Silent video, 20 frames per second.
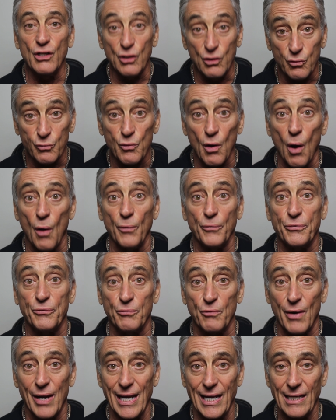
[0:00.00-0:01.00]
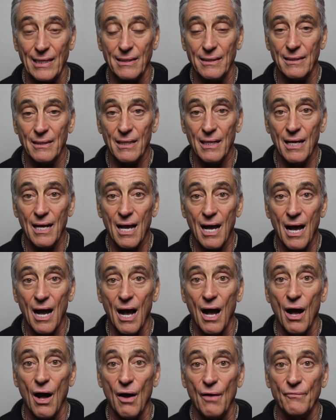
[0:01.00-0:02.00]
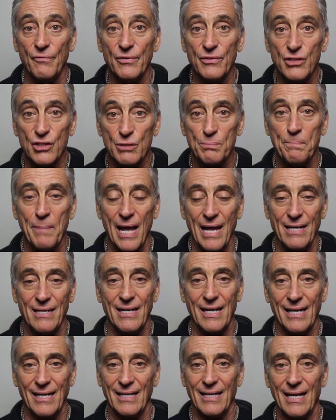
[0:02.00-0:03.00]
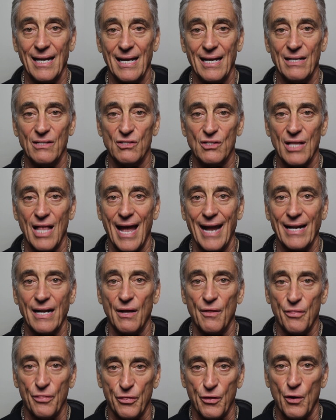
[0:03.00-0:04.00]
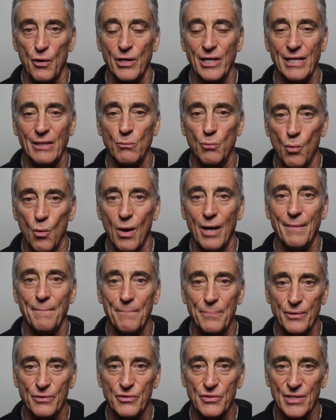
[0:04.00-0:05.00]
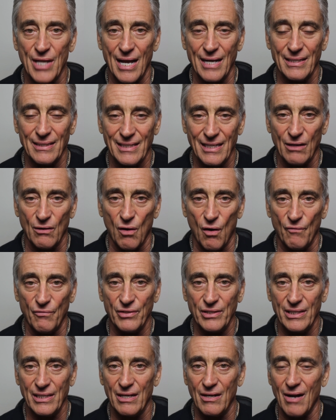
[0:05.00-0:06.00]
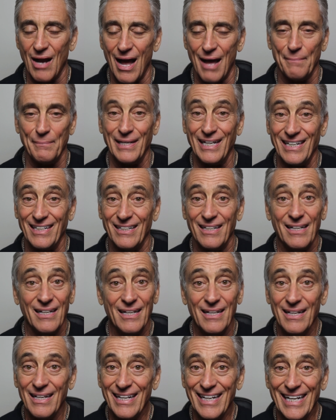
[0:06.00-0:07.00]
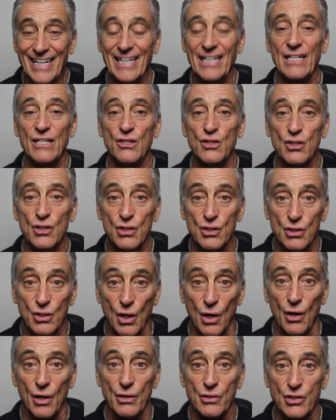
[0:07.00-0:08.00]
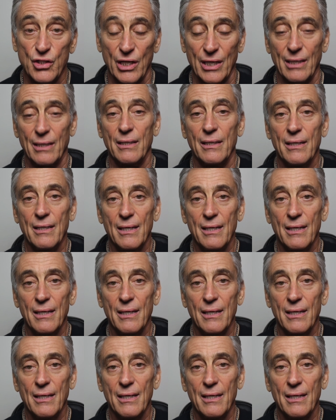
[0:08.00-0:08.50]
growth rate of spending is like 31% year over year. I mean, it is surging.